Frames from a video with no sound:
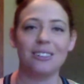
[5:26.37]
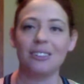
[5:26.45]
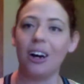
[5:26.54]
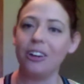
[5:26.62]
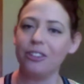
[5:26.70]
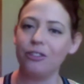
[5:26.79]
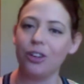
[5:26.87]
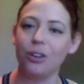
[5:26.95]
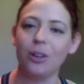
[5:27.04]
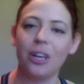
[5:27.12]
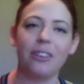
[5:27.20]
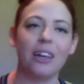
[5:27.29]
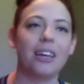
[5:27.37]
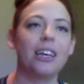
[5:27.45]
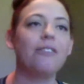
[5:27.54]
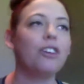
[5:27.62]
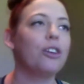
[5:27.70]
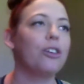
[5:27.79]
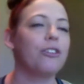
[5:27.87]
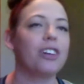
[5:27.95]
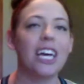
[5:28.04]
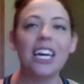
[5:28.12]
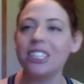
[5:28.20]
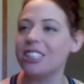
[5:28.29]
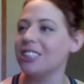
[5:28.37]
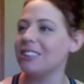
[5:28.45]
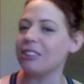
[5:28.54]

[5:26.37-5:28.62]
on your phone and they give you notifications